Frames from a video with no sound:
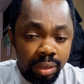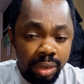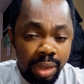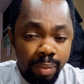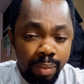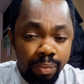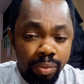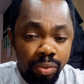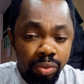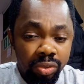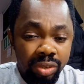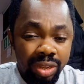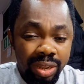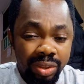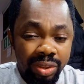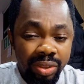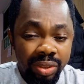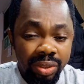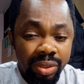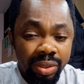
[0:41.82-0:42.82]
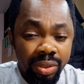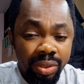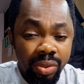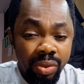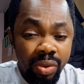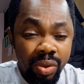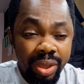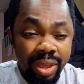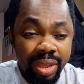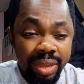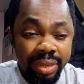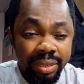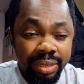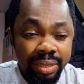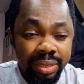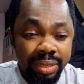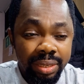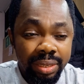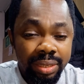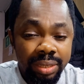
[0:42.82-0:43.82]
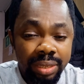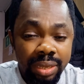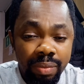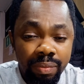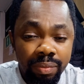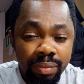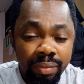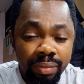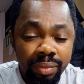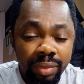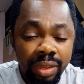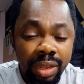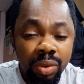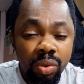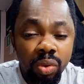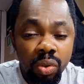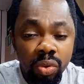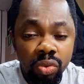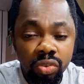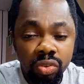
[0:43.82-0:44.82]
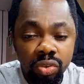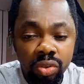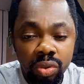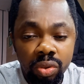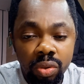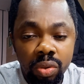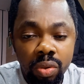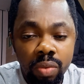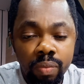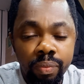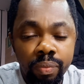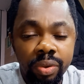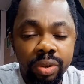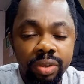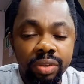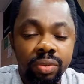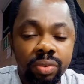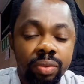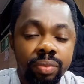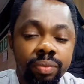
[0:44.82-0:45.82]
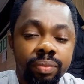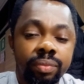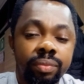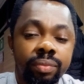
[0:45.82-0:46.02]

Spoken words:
that protect your AC system and also your compressor.